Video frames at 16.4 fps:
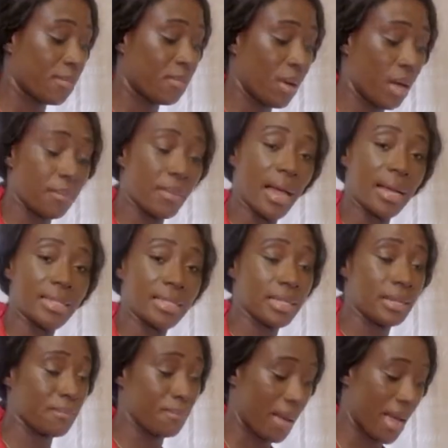but I'm
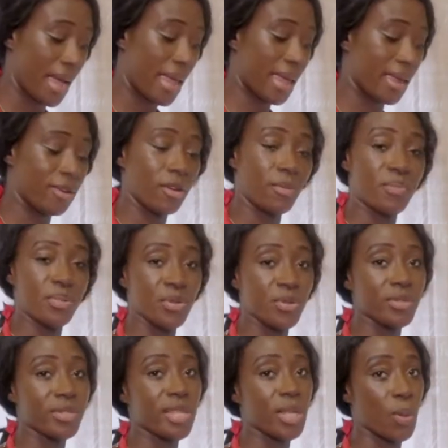actually might end up
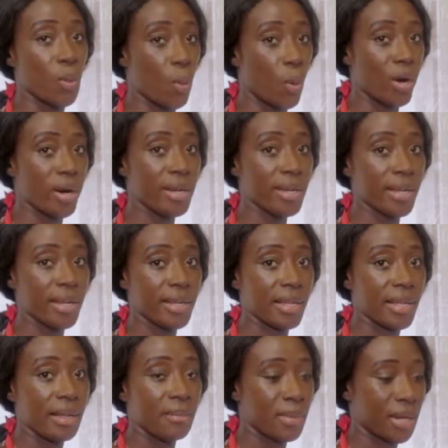using one
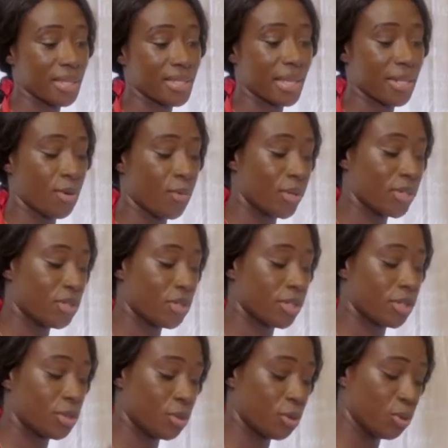because I don't want
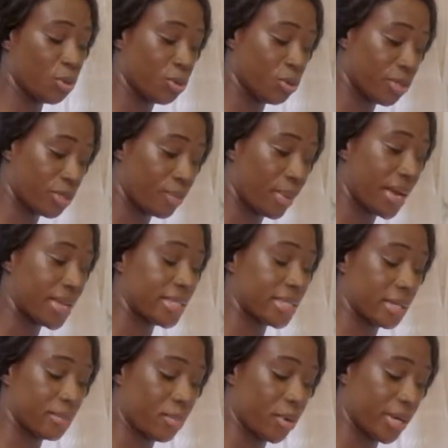it too
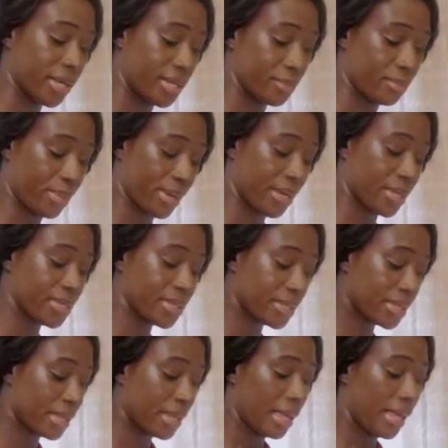spicy, but it depends.